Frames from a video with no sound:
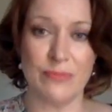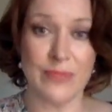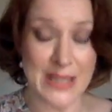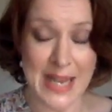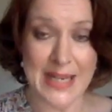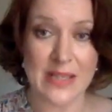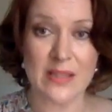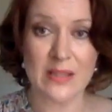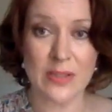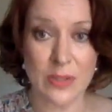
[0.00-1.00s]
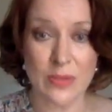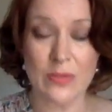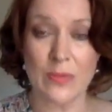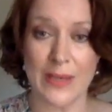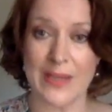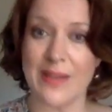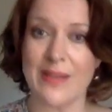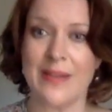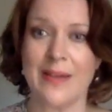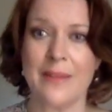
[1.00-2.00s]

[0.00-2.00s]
relate to one another.